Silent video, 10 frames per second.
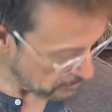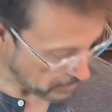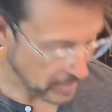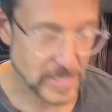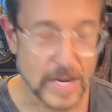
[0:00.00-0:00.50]

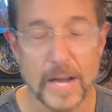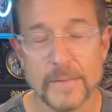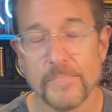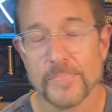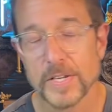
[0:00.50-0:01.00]
But it's
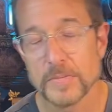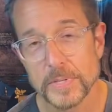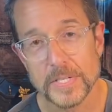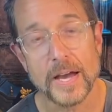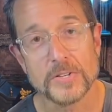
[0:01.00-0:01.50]
not. It's
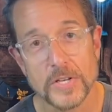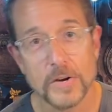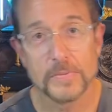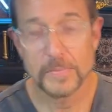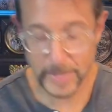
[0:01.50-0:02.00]

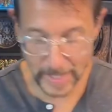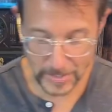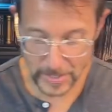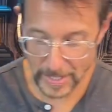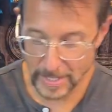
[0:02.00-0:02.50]
pistachio
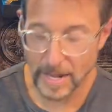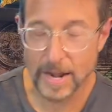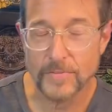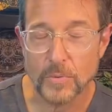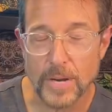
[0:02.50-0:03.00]
because they did
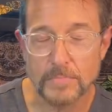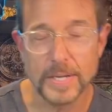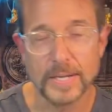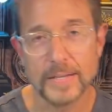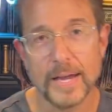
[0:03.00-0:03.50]
not have the right pink.